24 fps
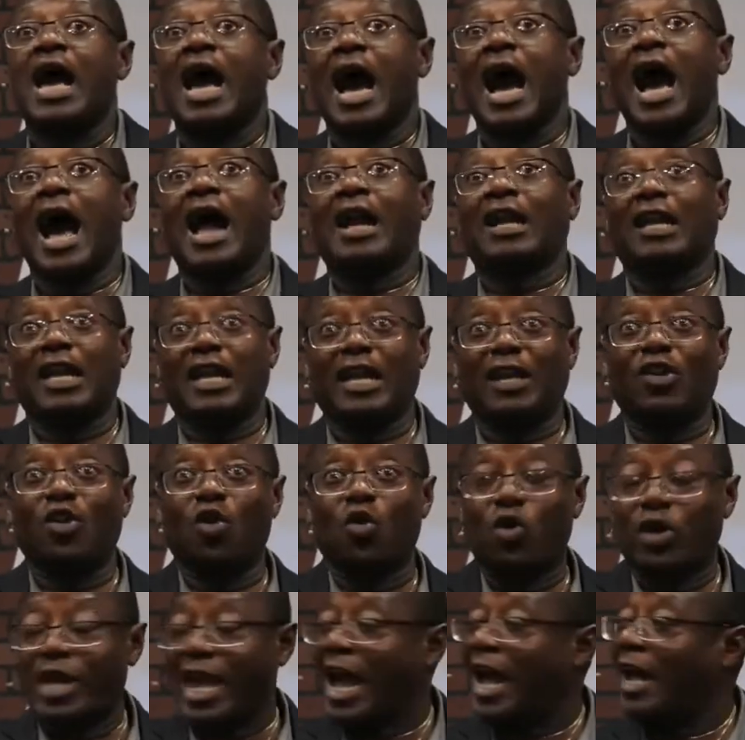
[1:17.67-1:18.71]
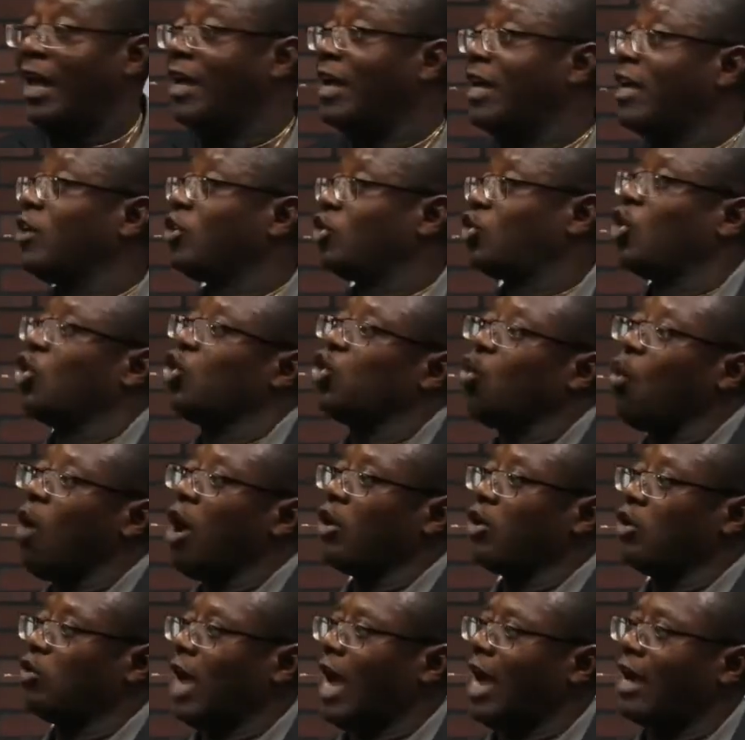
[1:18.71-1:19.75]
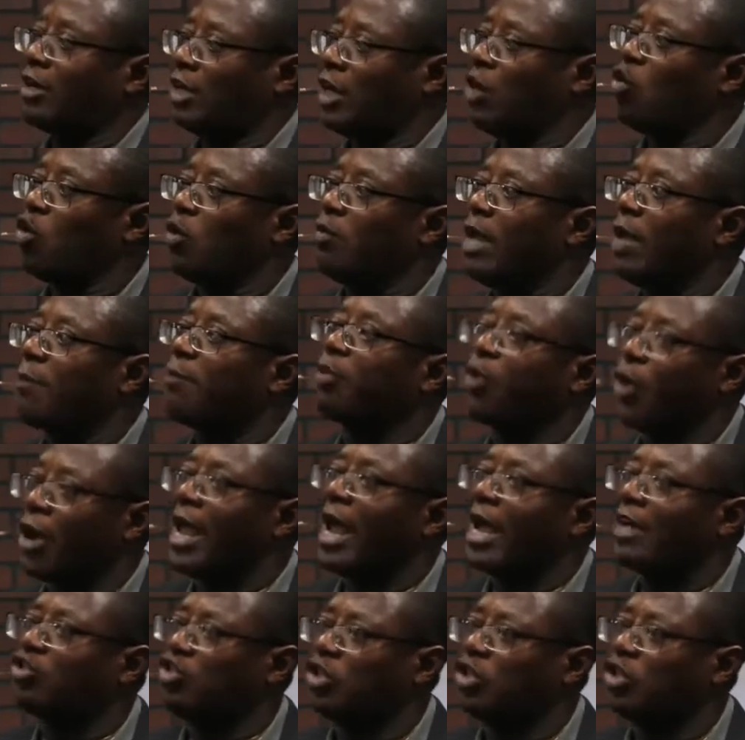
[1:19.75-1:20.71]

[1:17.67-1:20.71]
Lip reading: Hallelujah. So you want to agree with me in prayer?